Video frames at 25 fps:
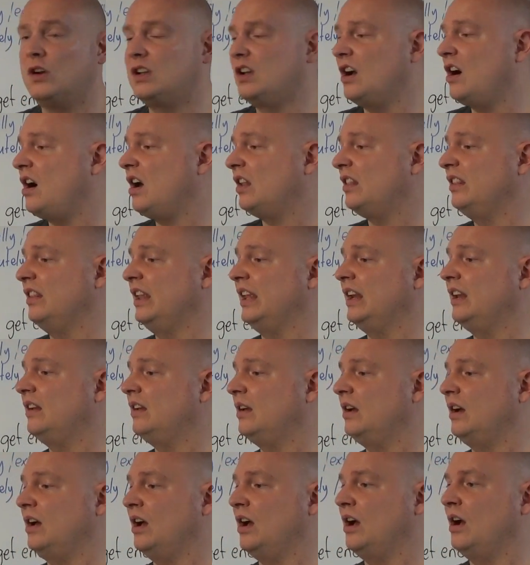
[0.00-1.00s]
gardening
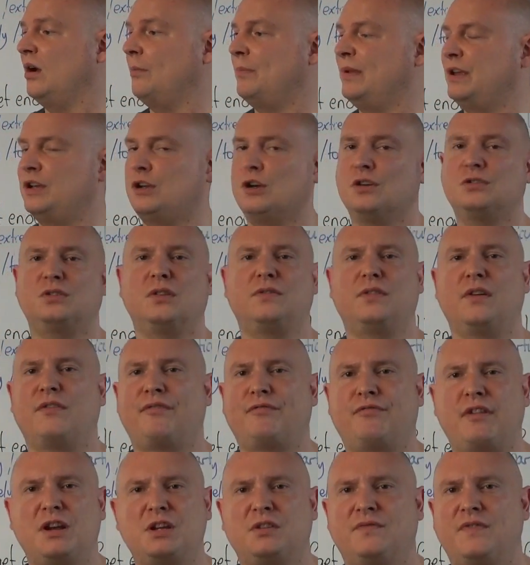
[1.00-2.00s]
because of the
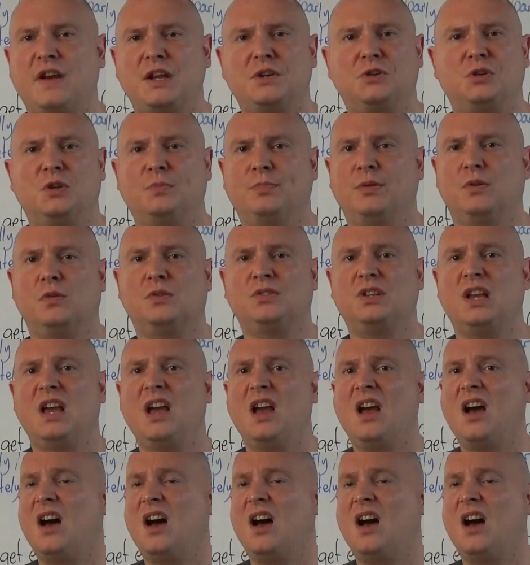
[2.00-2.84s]
fresh vegetables,